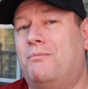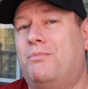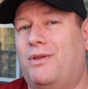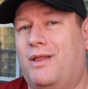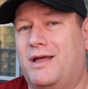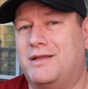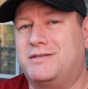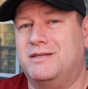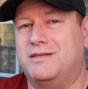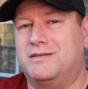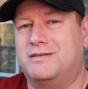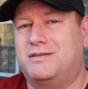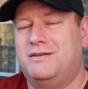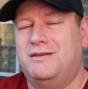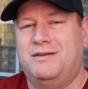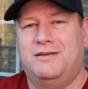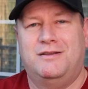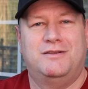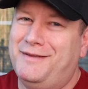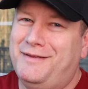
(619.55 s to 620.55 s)
pluses.
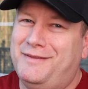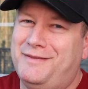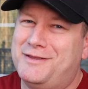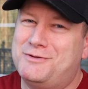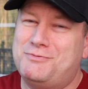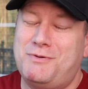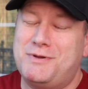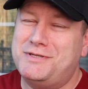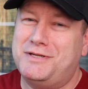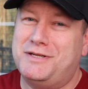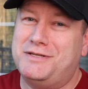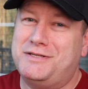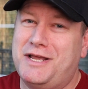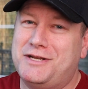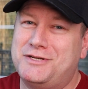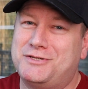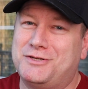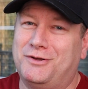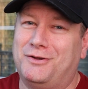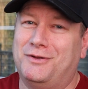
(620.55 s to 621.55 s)
This wasn't
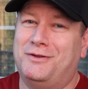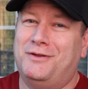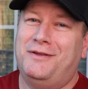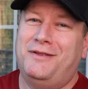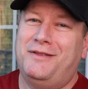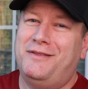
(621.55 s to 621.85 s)
intentional.